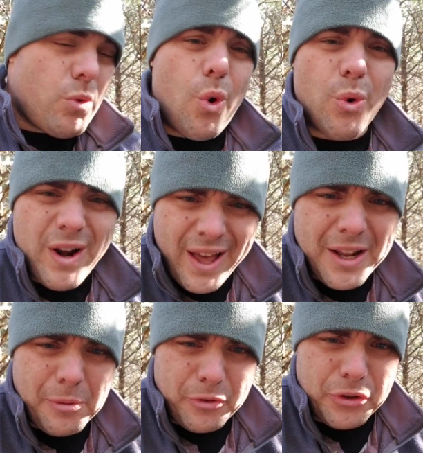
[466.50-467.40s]
or not
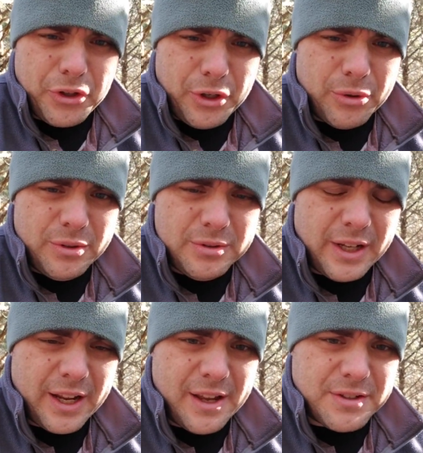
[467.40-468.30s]
helpful to you,
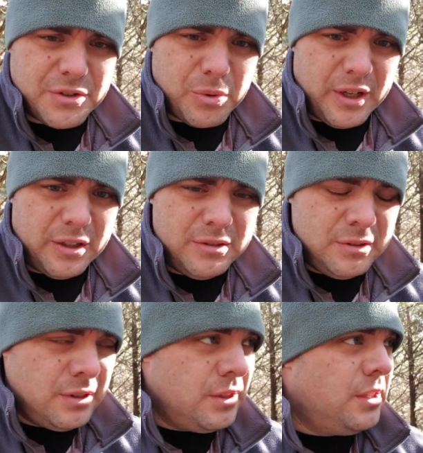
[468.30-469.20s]
I guess, as well.
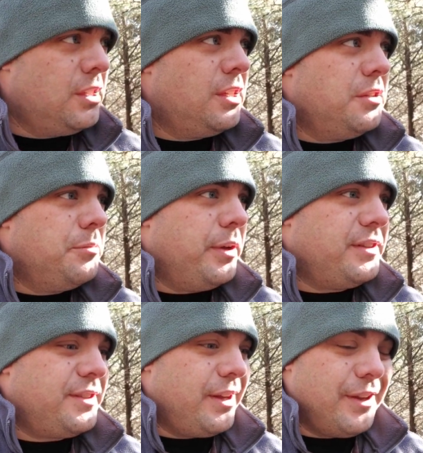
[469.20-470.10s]

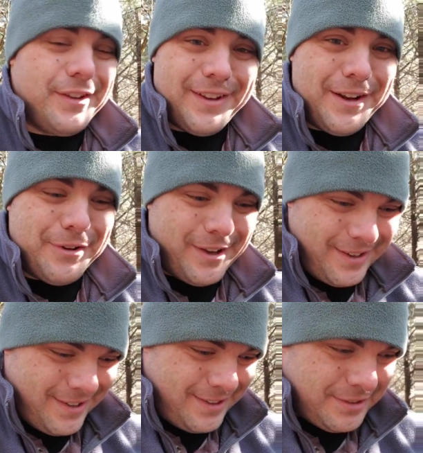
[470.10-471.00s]
But anyway,
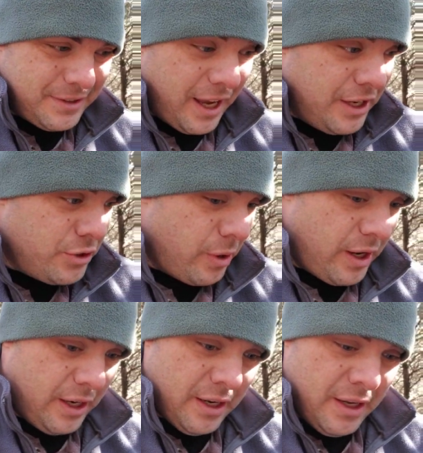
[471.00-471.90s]
I enjoyed
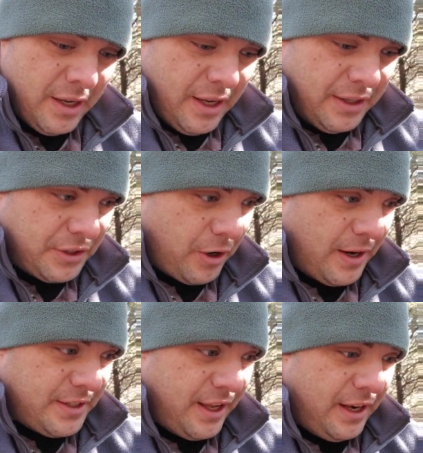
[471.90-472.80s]
it. It's a
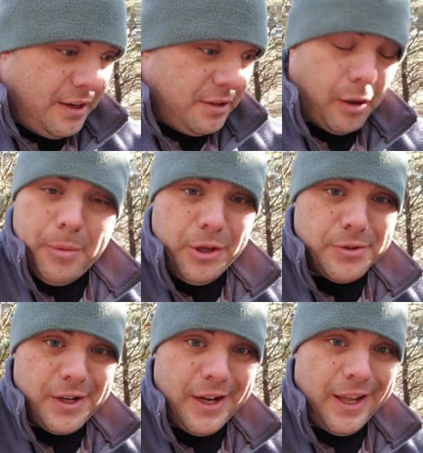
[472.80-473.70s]
great tent. I'll be
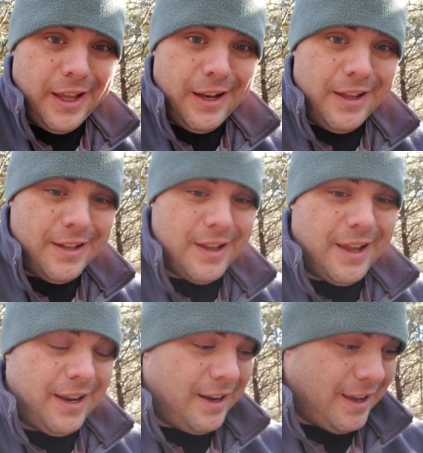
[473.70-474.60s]
using it again.
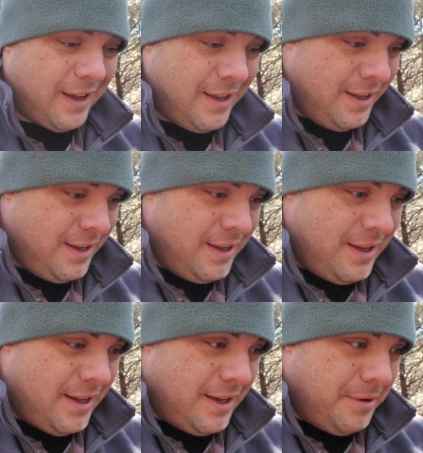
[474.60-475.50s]
And
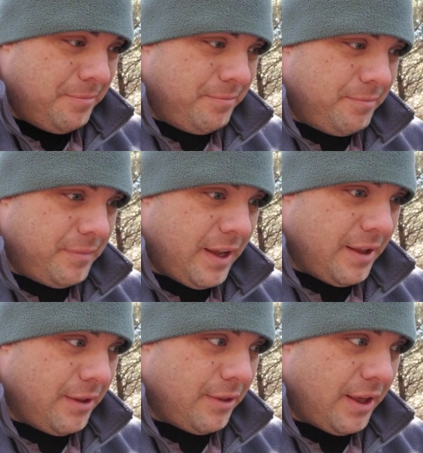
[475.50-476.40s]
yeah,
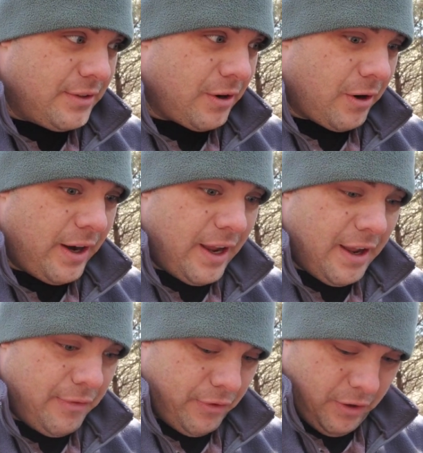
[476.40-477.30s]
thanks
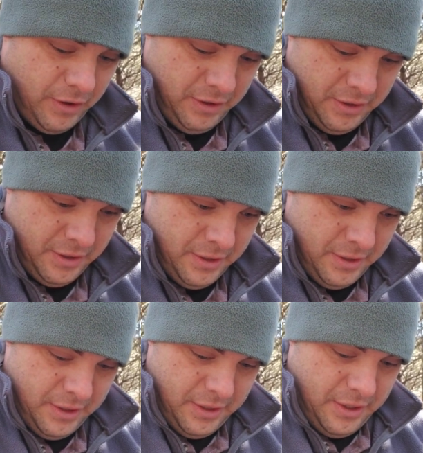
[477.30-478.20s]
REI for
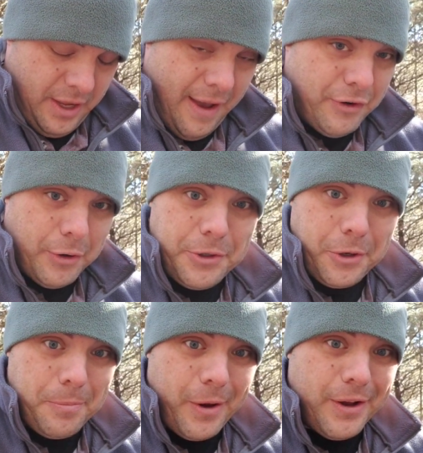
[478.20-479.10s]
having a
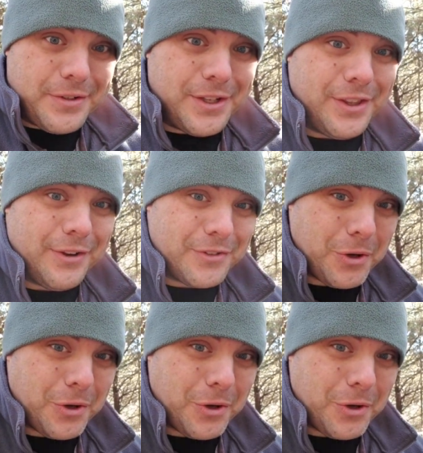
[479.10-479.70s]
return policy that if it's a